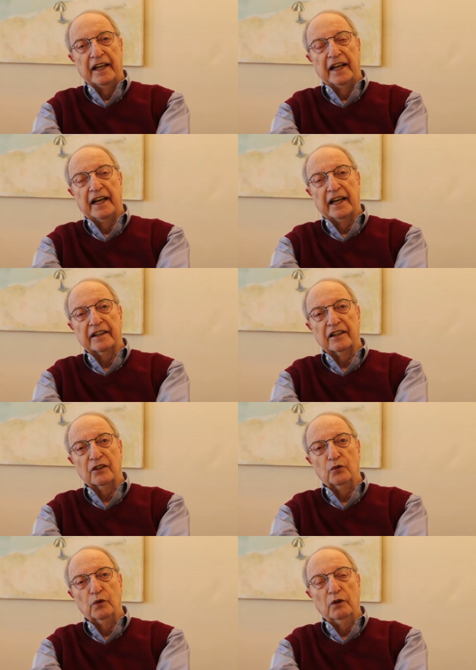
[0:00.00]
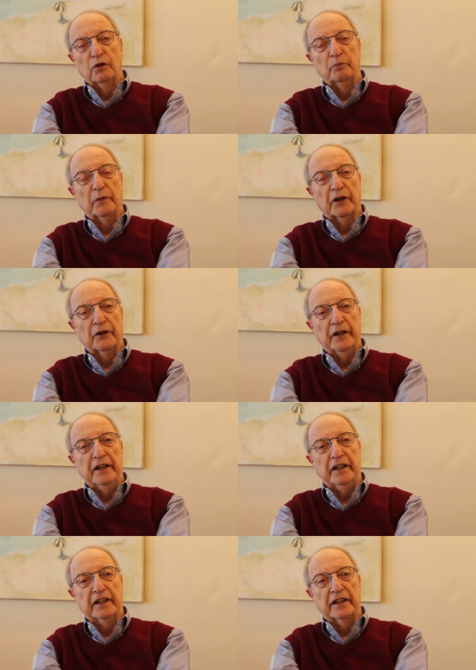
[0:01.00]
And we were
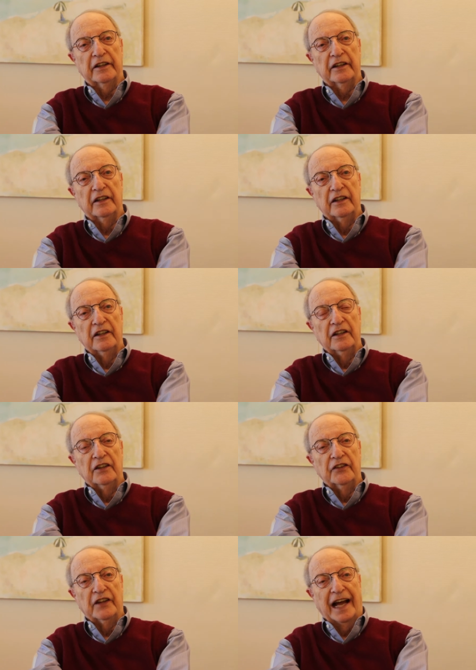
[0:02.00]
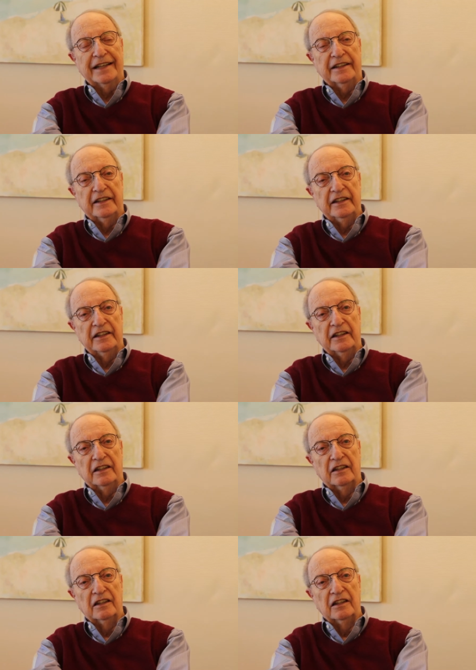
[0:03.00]
married in
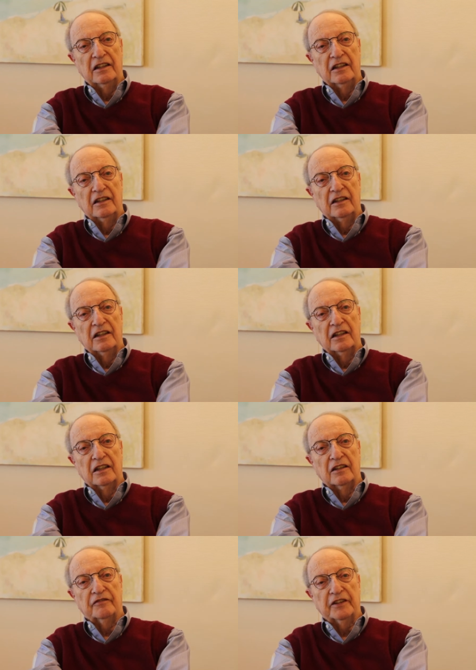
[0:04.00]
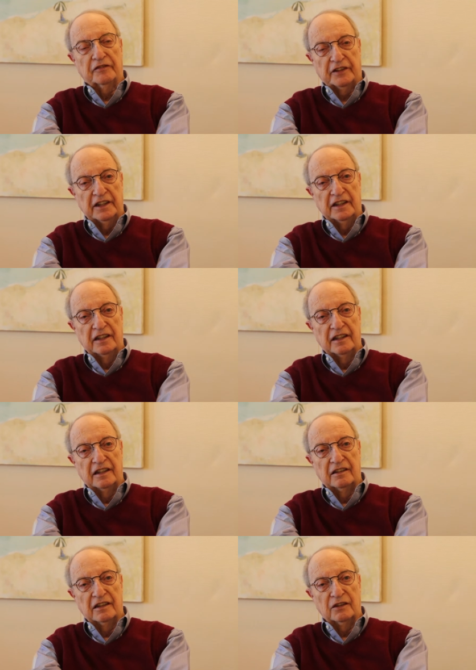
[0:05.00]
1950.
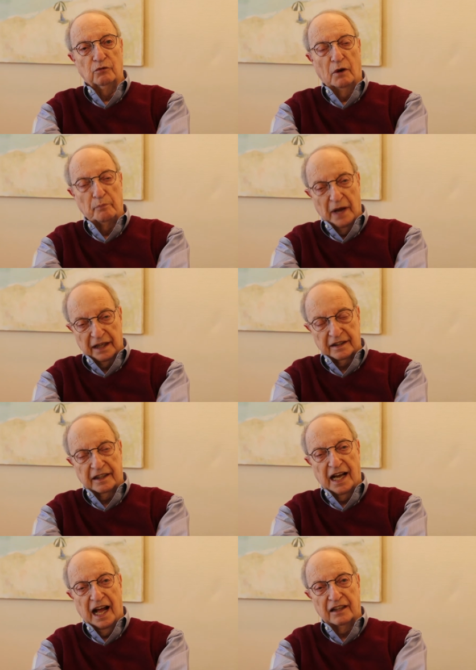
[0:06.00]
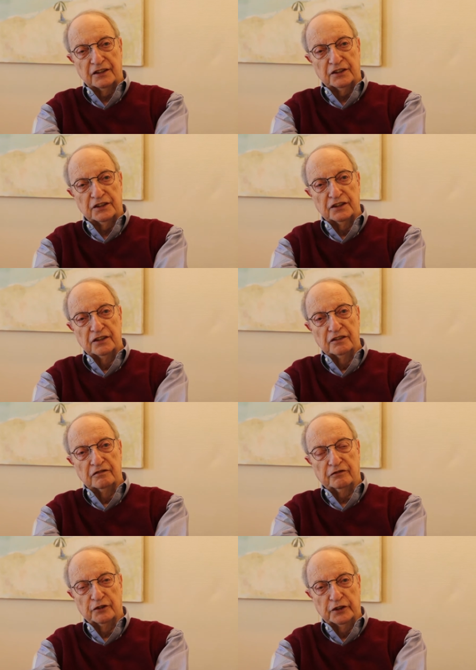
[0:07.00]
Went back to college
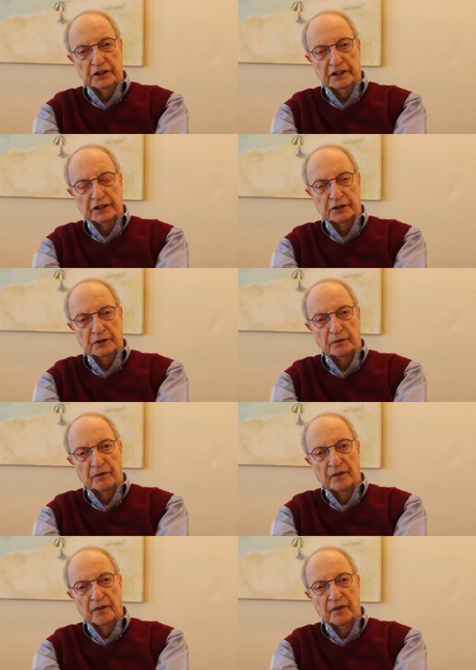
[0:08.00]
for a year,